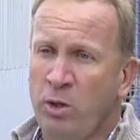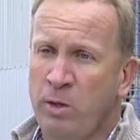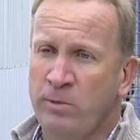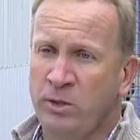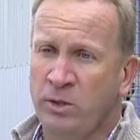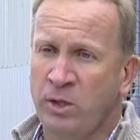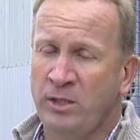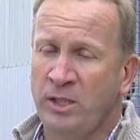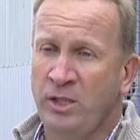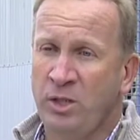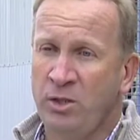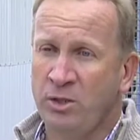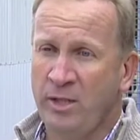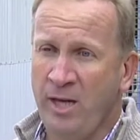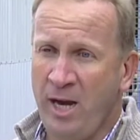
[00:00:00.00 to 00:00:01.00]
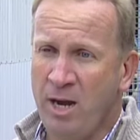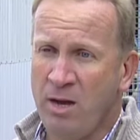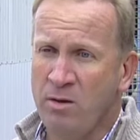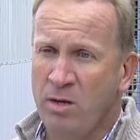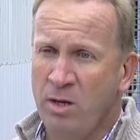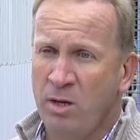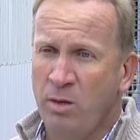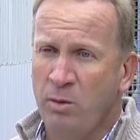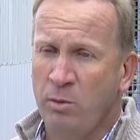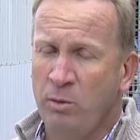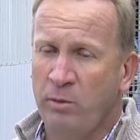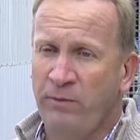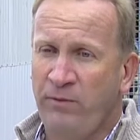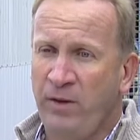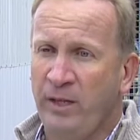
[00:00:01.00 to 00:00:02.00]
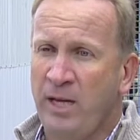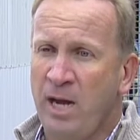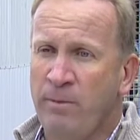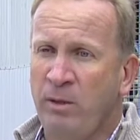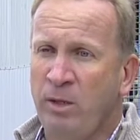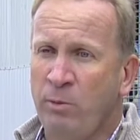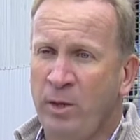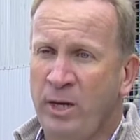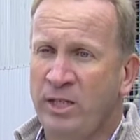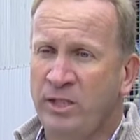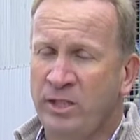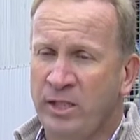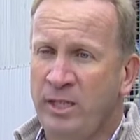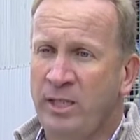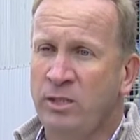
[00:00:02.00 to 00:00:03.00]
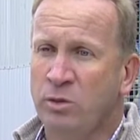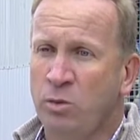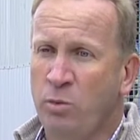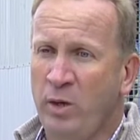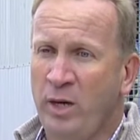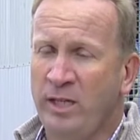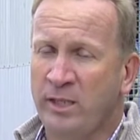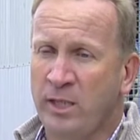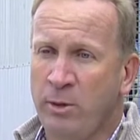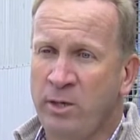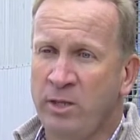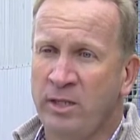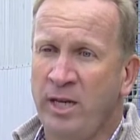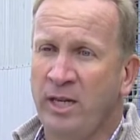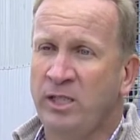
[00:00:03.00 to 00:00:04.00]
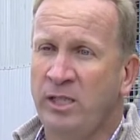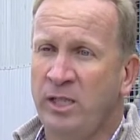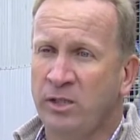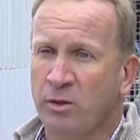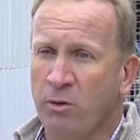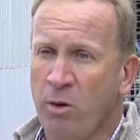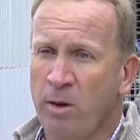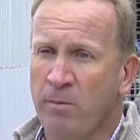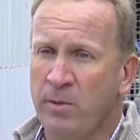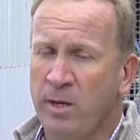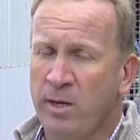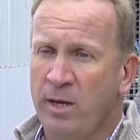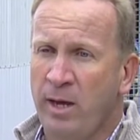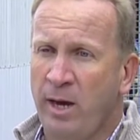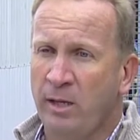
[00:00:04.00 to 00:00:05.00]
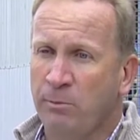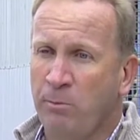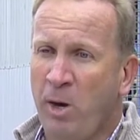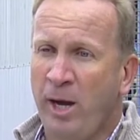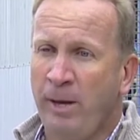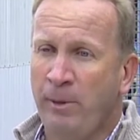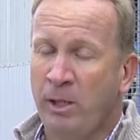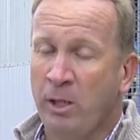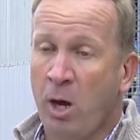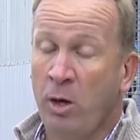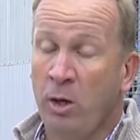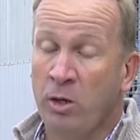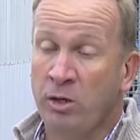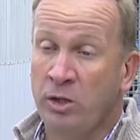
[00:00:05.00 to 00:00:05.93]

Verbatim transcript: Herbicides are used now will affect how many weed seeds or weeds go into next year's crop and it's maybe a lot